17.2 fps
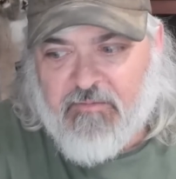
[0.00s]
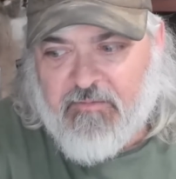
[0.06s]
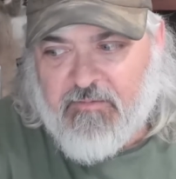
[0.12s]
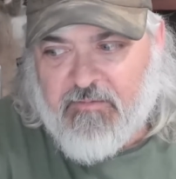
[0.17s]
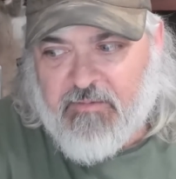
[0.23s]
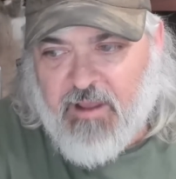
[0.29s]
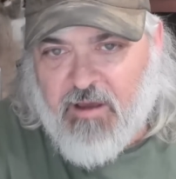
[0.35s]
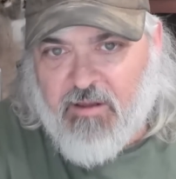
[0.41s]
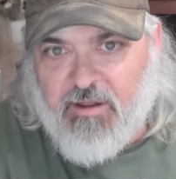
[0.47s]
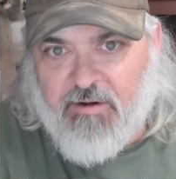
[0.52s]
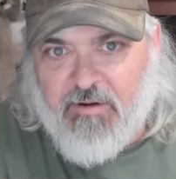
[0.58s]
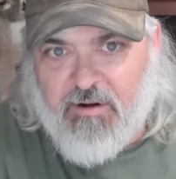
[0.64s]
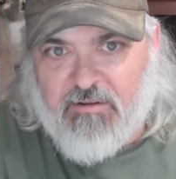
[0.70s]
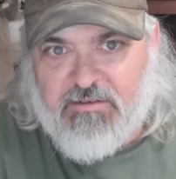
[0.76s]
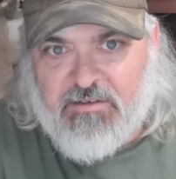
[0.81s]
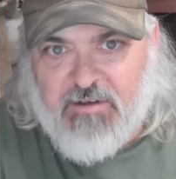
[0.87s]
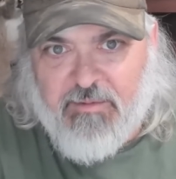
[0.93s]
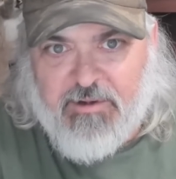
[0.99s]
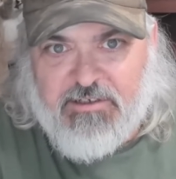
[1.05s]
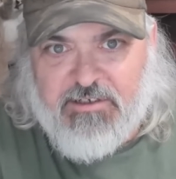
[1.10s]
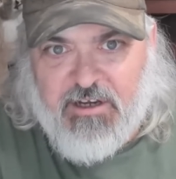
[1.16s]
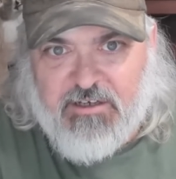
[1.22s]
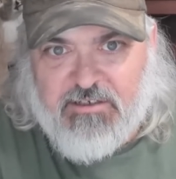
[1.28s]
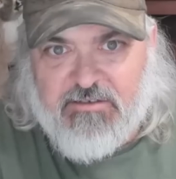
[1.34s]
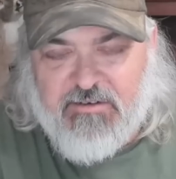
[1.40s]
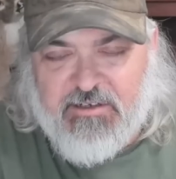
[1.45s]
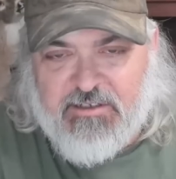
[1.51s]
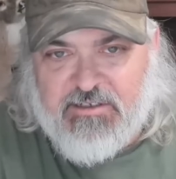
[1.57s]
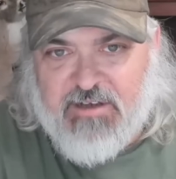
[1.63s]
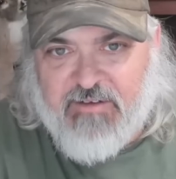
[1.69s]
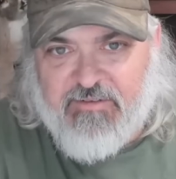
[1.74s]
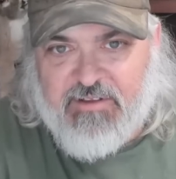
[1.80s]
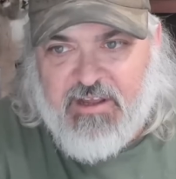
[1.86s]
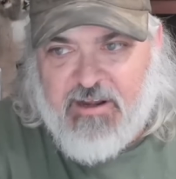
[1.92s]
They only wrote so much history in
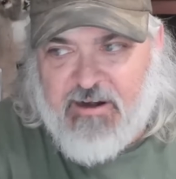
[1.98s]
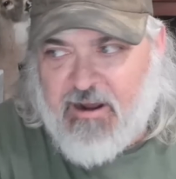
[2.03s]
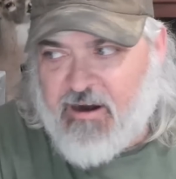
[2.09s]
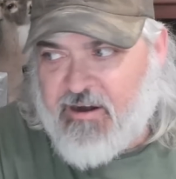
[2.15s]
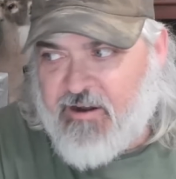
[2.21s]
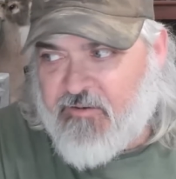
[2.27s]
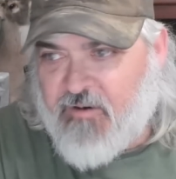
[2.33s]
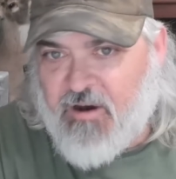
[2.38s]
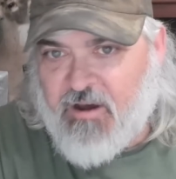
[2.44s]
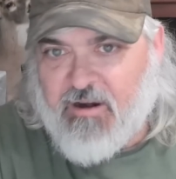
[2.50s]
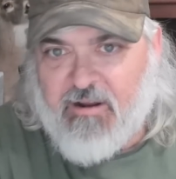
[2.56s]
1791.